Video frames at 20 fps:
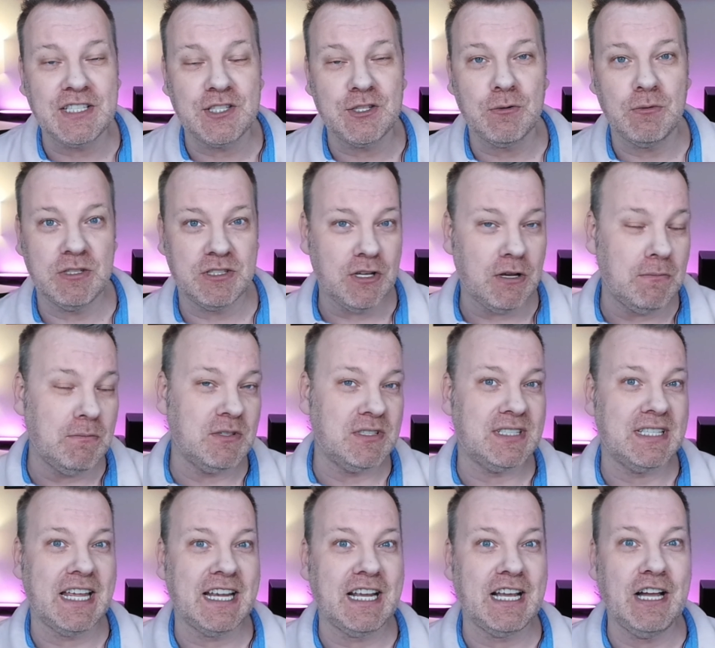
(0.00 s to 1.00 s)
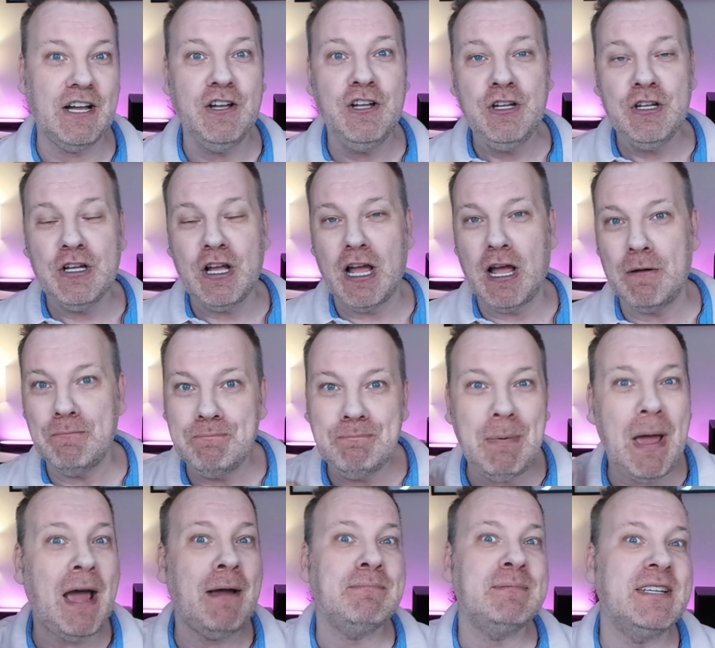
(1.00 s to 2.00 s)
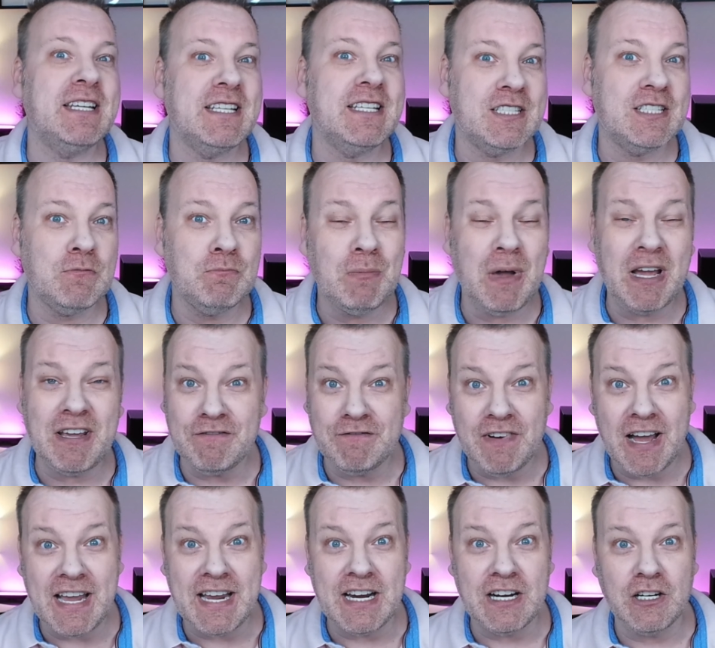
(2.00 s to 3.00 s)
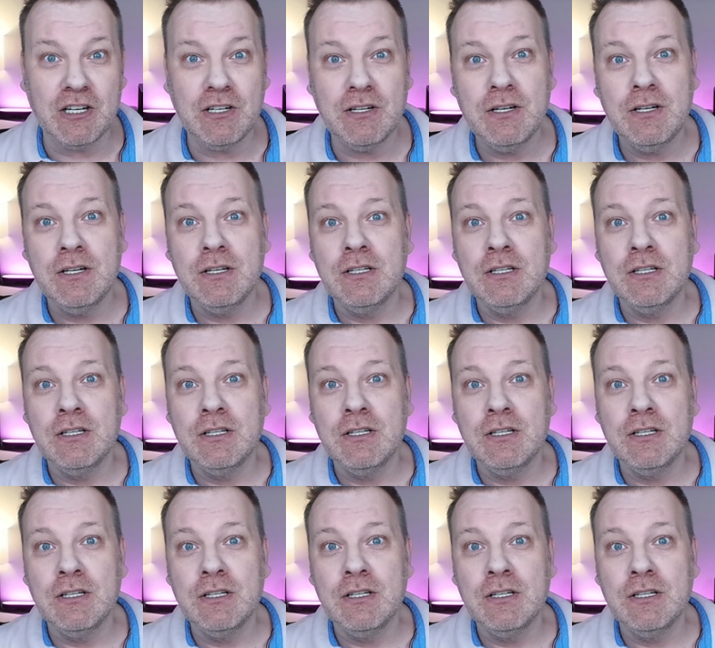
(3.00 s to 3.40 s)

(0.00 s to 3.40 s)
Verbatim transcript: So it's almost like a, a baptism by fire.